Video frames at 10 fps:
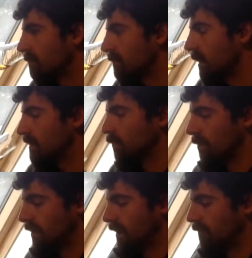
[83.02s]
That's what
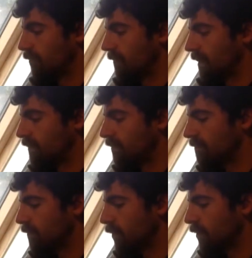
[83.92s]
I'm getting from this.
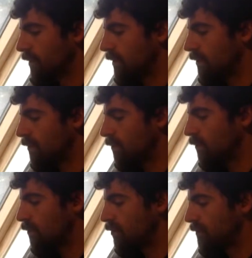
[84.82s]
Not a
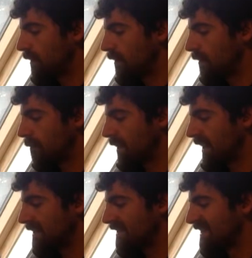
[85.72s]
huge amount of
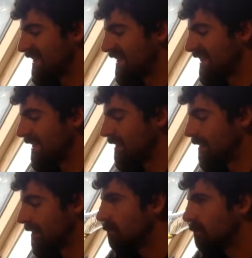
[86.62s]
complexity either.
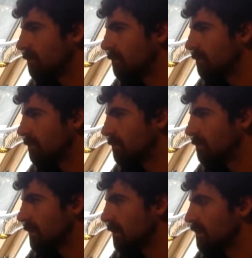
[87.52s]

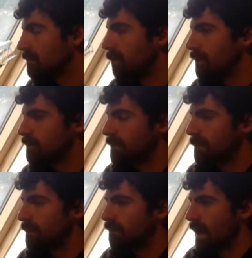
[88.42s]
There's possibly a
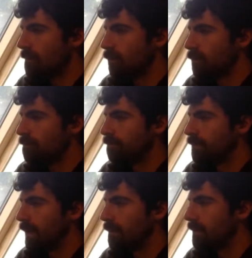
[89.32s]
bit of apple
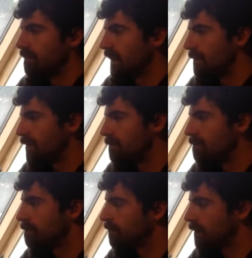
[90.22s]
and a bit of lemon,
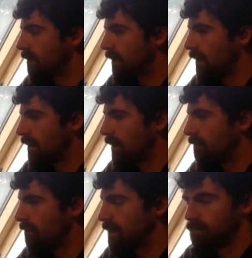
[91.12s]

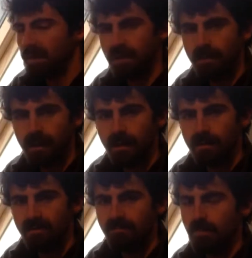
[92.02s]
but it's mainly that kind
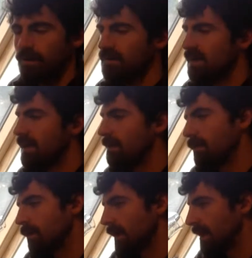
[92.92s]
of spirity hit that
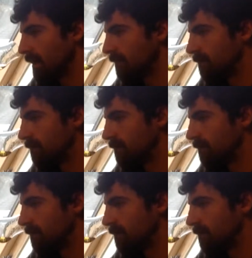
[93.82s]
you're getting,